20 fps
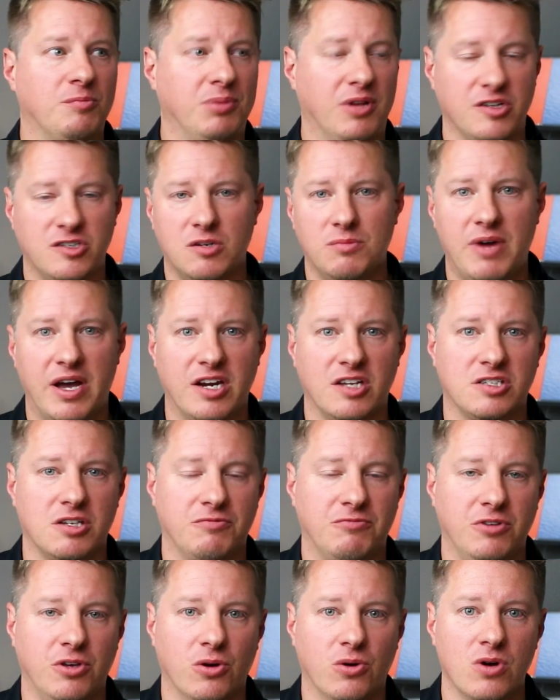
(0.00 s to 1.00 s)
plus or minus
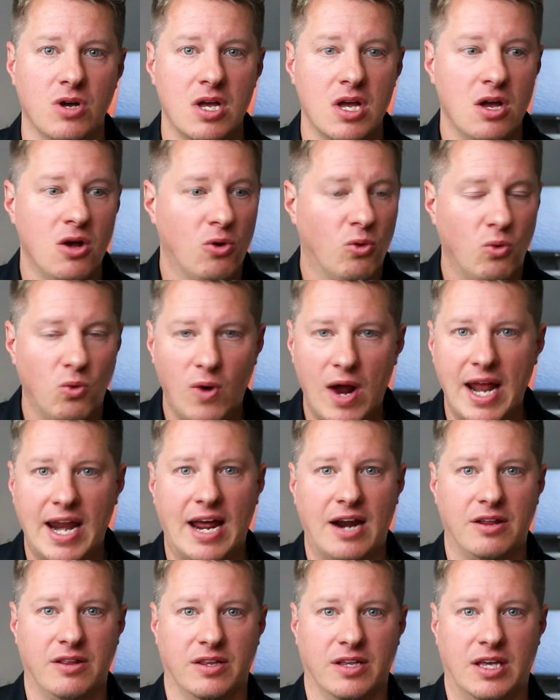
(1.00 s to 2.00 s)
a few, right
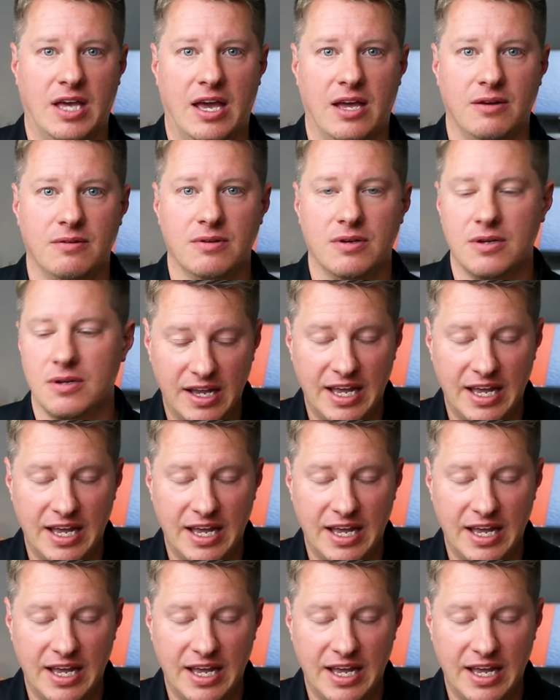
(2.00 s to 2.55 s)
out of the gate.